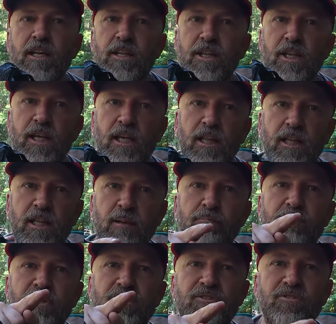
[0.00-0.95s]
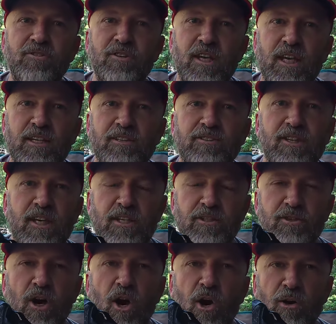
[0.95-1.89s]
the Olympus 6
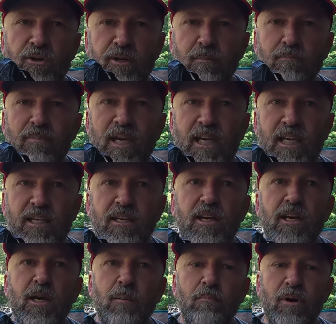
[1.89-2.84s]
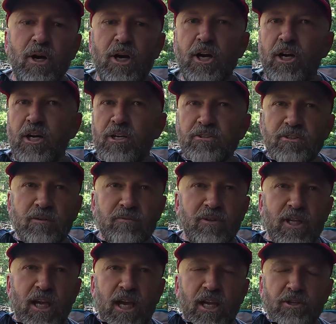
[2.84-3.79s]
is hard to beat because of
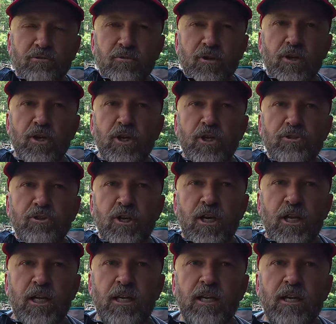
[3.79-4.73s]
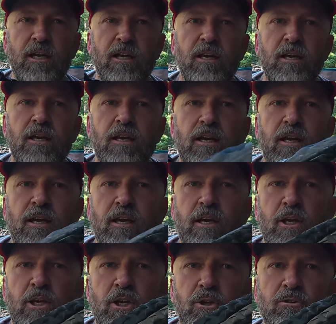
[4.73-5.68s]
the extra cushioning.
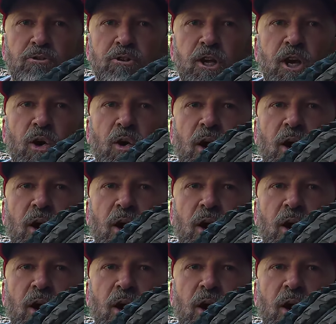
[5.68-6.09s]
You still